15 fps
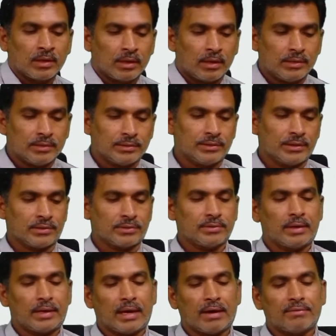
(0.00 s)
is just
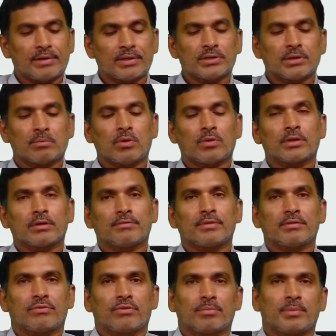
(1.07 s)
an average amount of
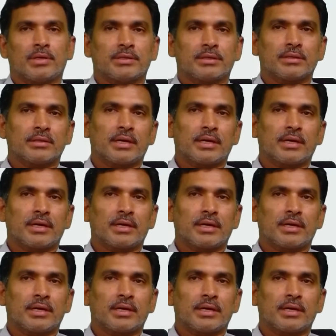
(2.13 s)
information